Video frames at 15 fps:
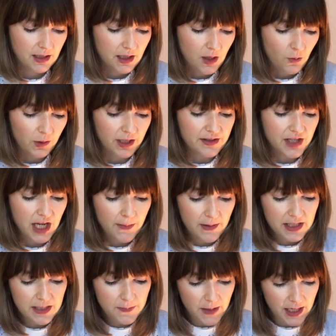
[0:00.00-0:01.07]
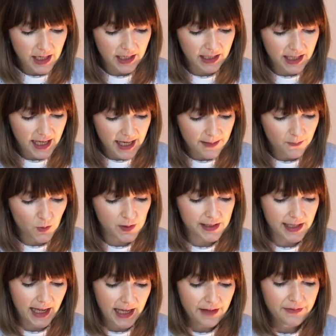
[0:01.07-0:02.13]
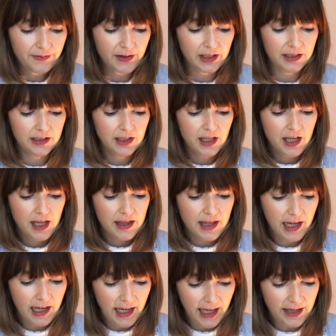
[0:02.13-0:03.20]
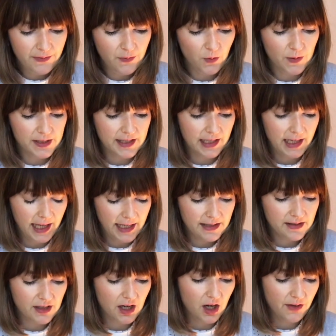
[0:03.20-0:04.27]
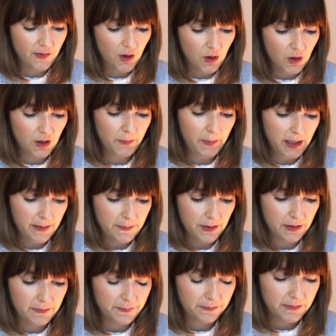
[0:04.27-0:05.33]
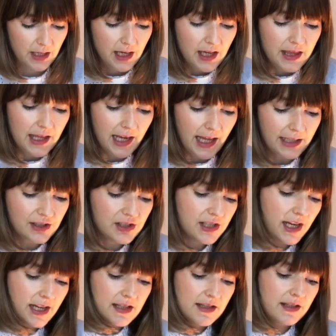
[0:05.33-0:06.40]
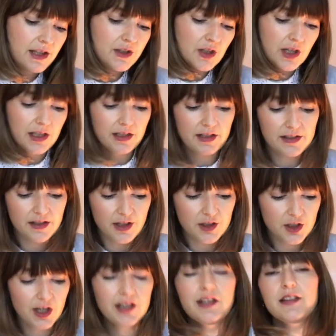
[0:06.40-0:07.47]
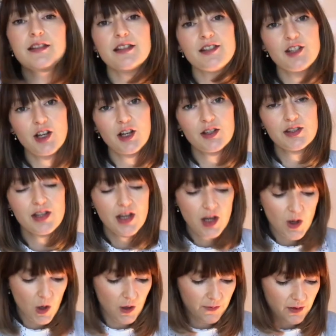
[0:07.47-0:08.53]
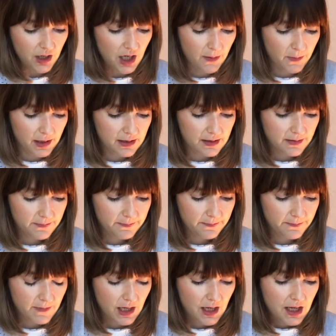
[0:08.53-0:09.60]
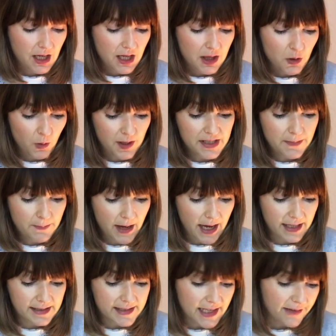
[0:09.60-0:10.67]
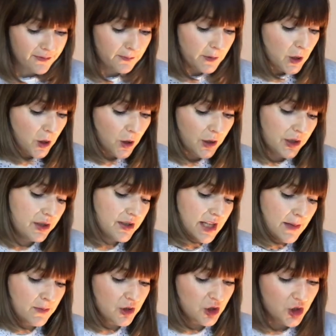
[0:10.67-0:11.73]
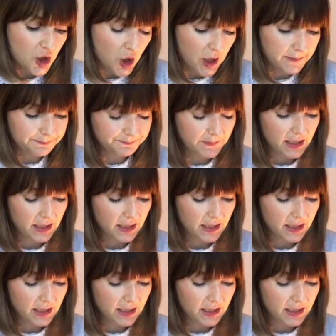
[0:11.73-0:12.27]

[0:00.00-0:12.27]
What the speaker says: What has come into being in him was life, and the life was the light of all people. The light shines in the darkness, and the darkness has not overcome it. There was a man sent from God whose name was John.